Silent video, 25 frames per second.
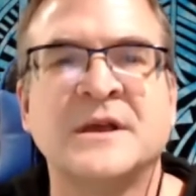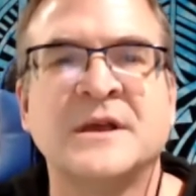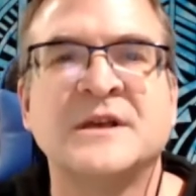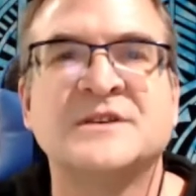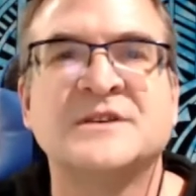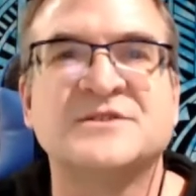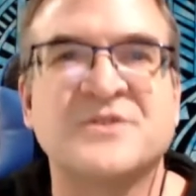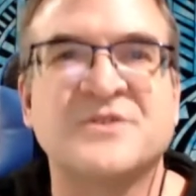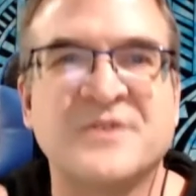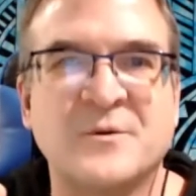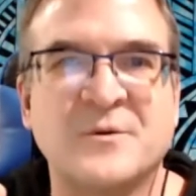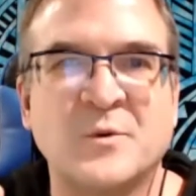
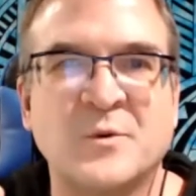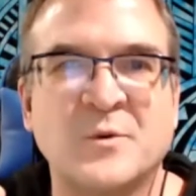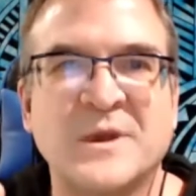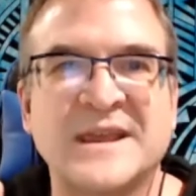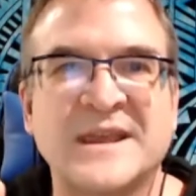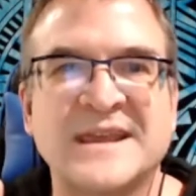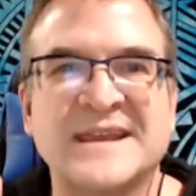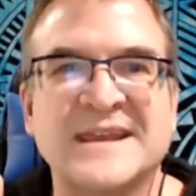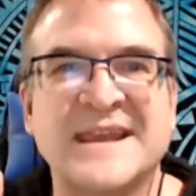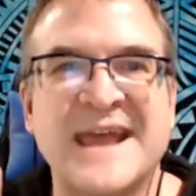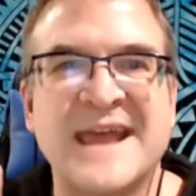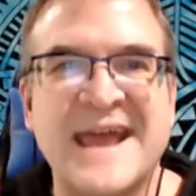so that we
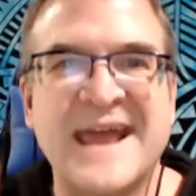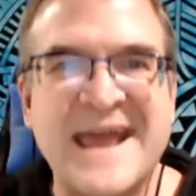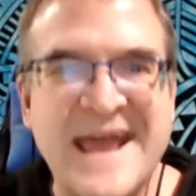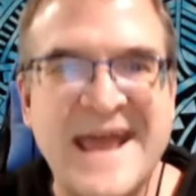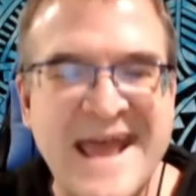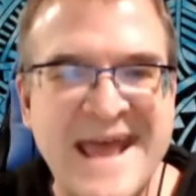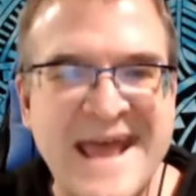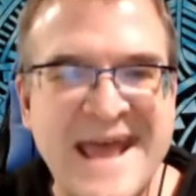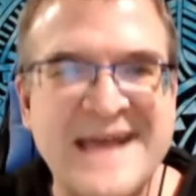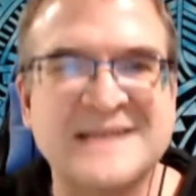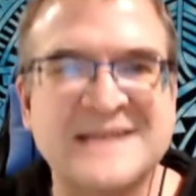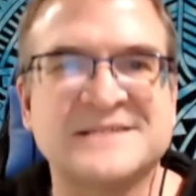can
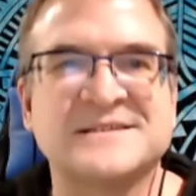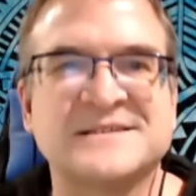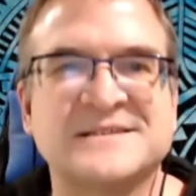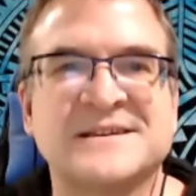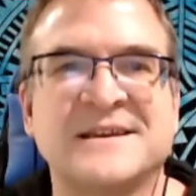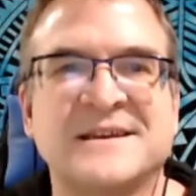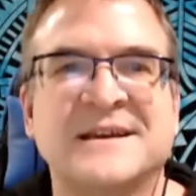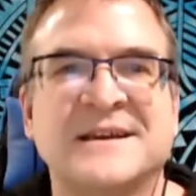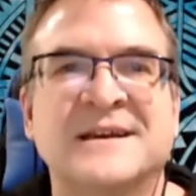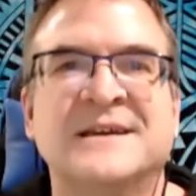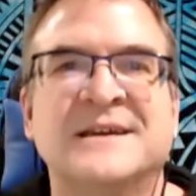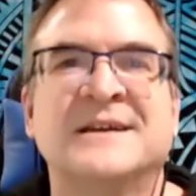ask
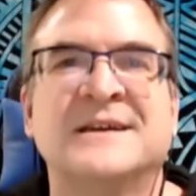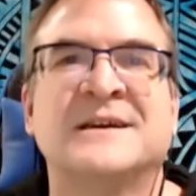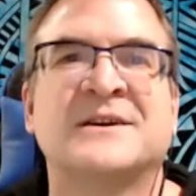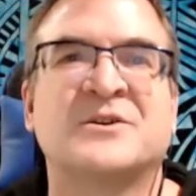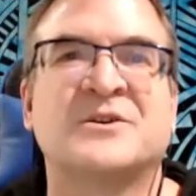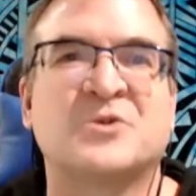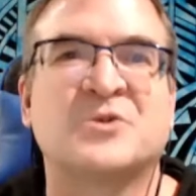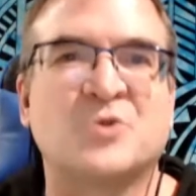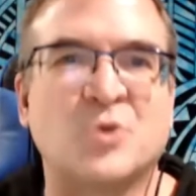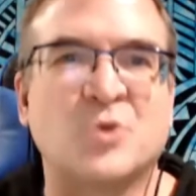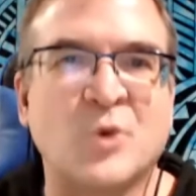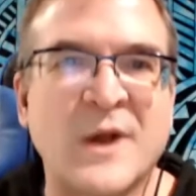
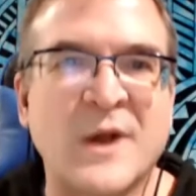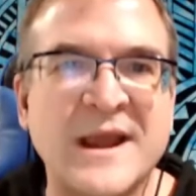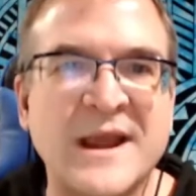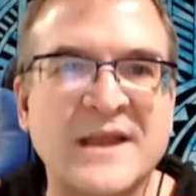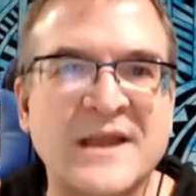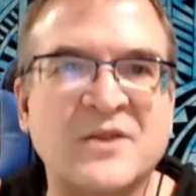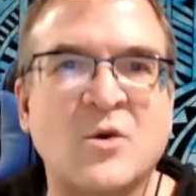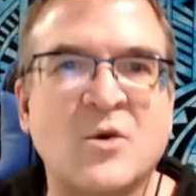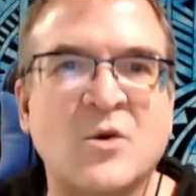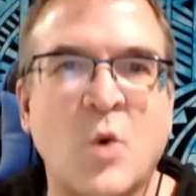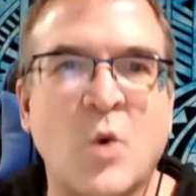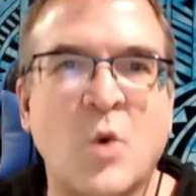
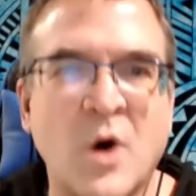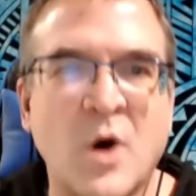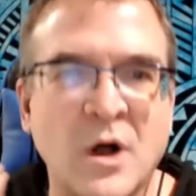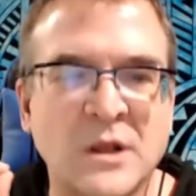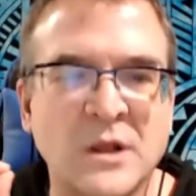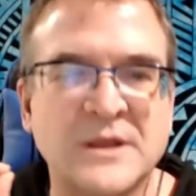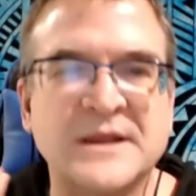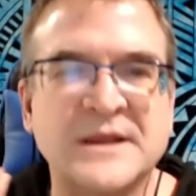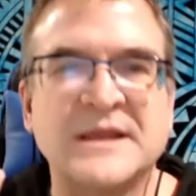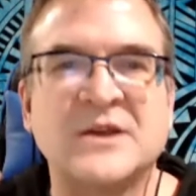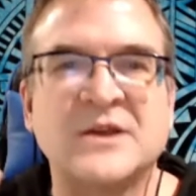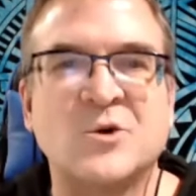great
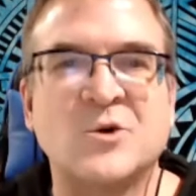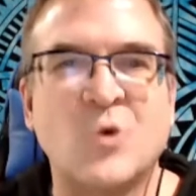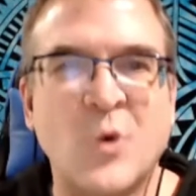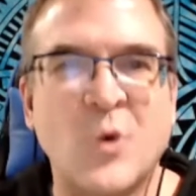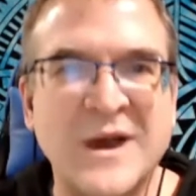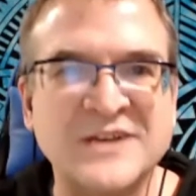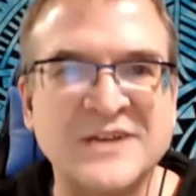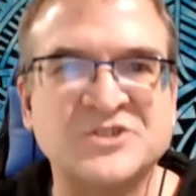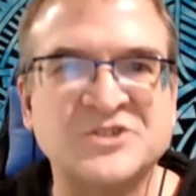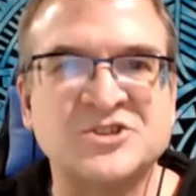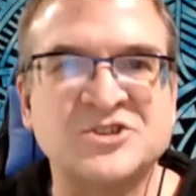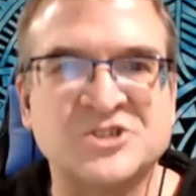quality
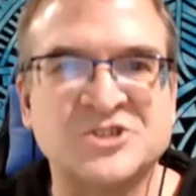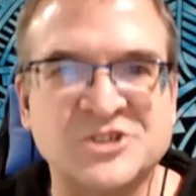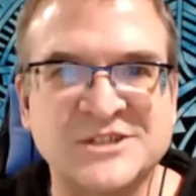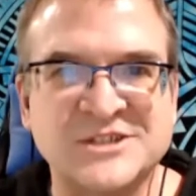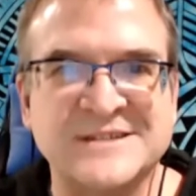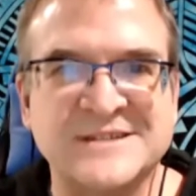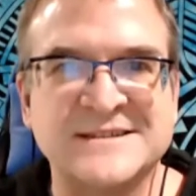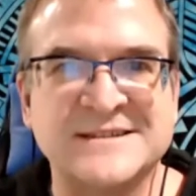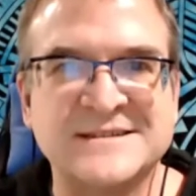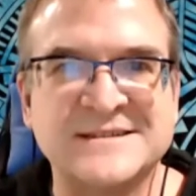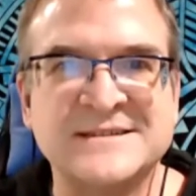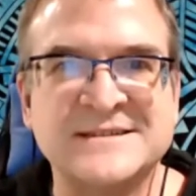
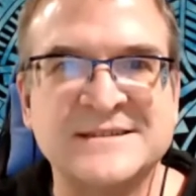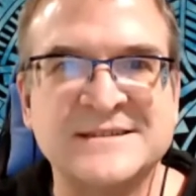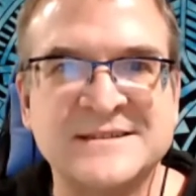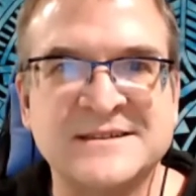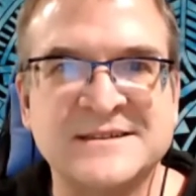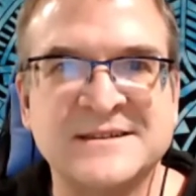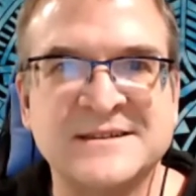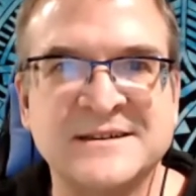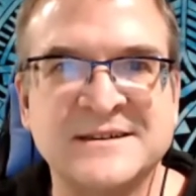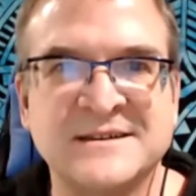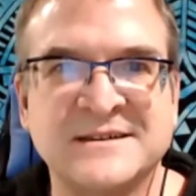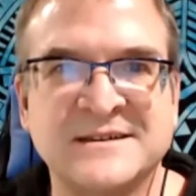
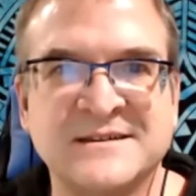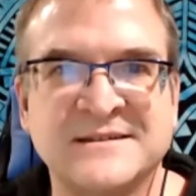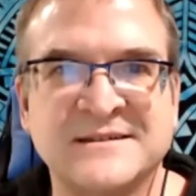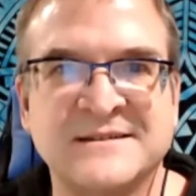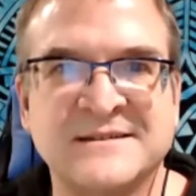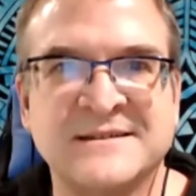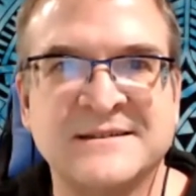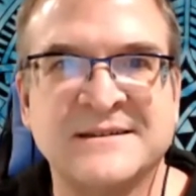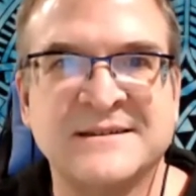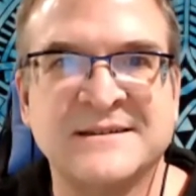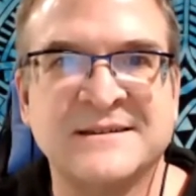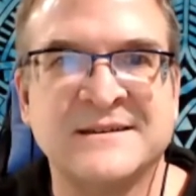questions,
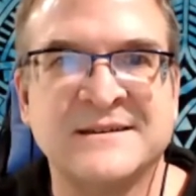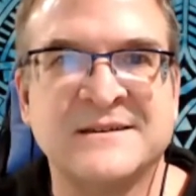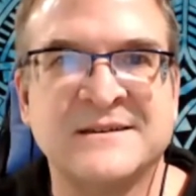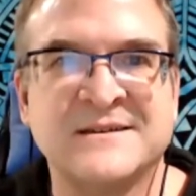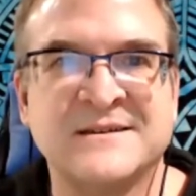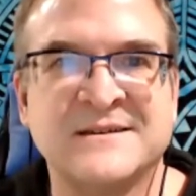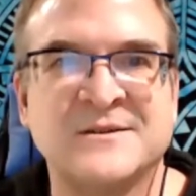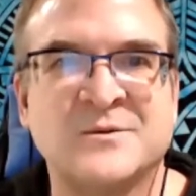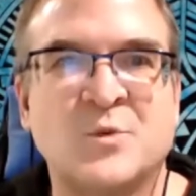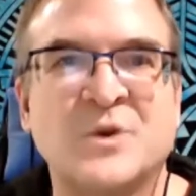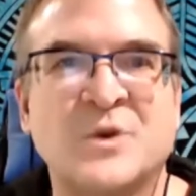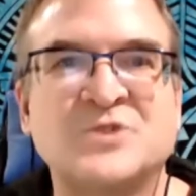
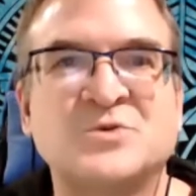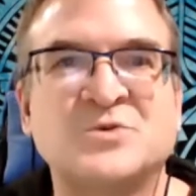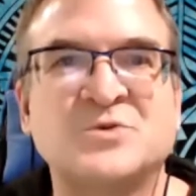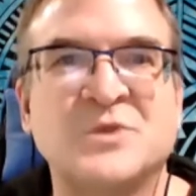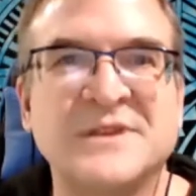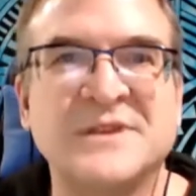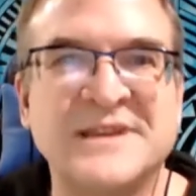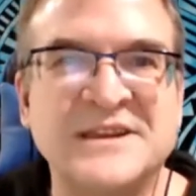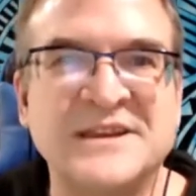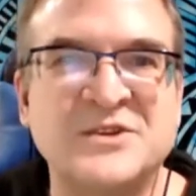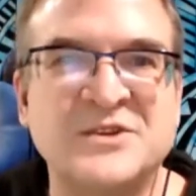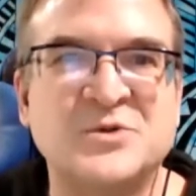which will
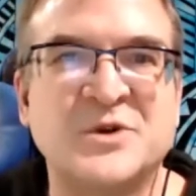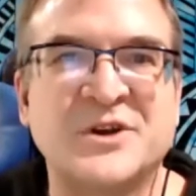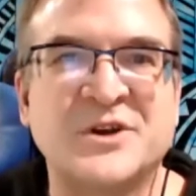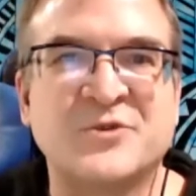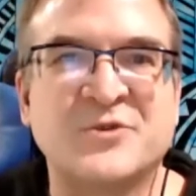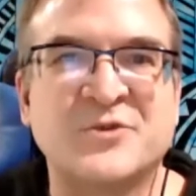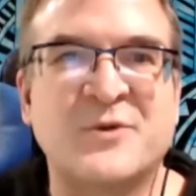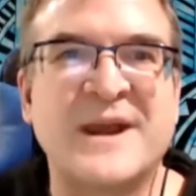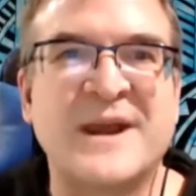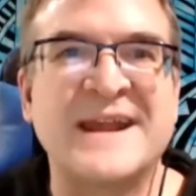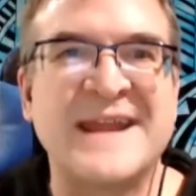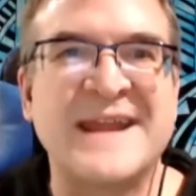lead to a
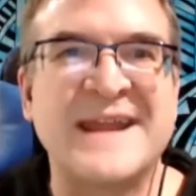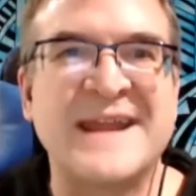great